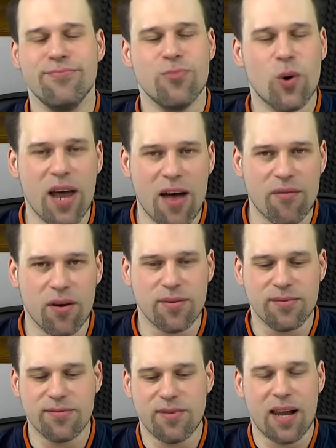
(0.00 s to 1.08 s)
whatever
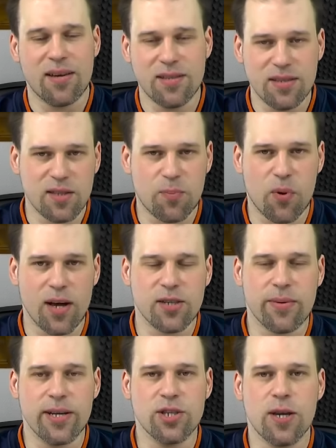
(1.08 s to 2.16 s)
in this price
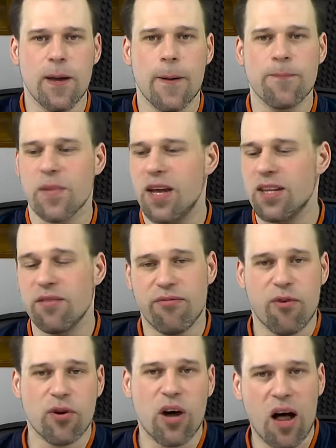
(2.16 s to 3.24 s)
range and
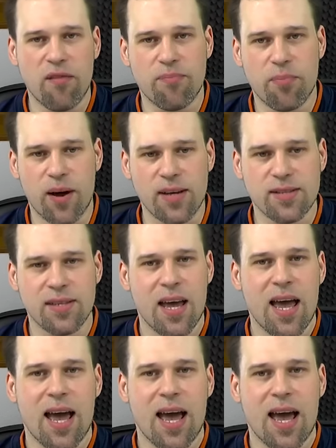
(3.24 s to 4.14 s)
for the half price.